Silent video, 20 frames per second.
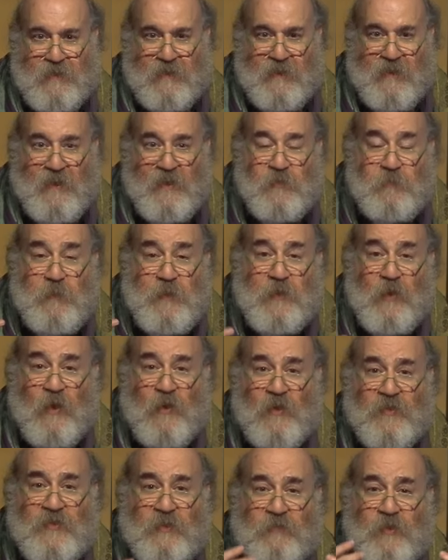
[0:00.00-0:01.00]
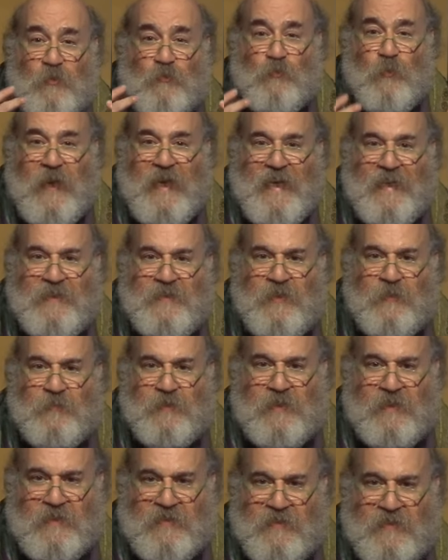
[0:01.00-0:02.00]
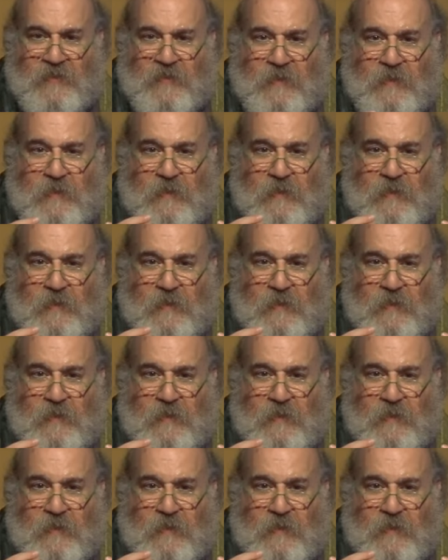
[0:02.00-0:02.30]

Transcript: it's because of the randomness